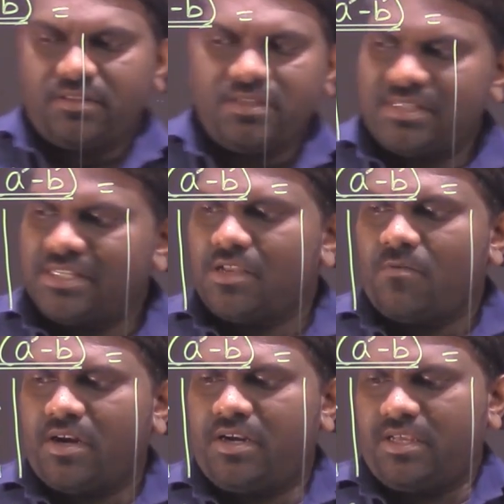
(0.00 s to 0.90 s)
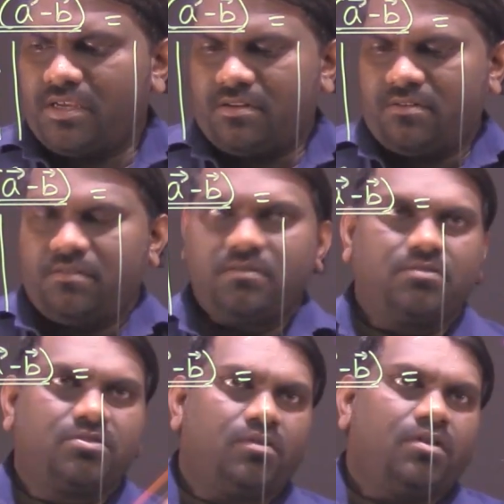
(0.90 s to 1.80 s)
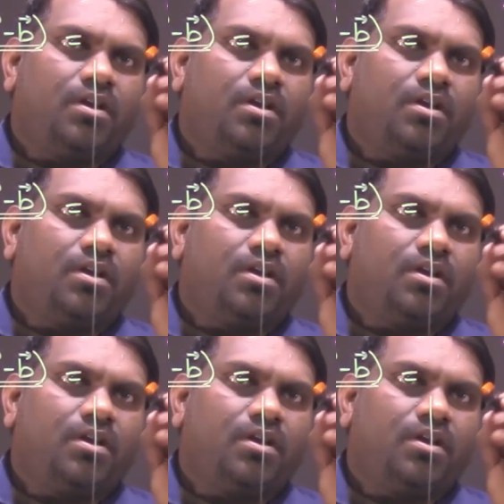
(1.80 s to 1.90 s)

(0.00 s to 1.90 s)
This is the one, dear. So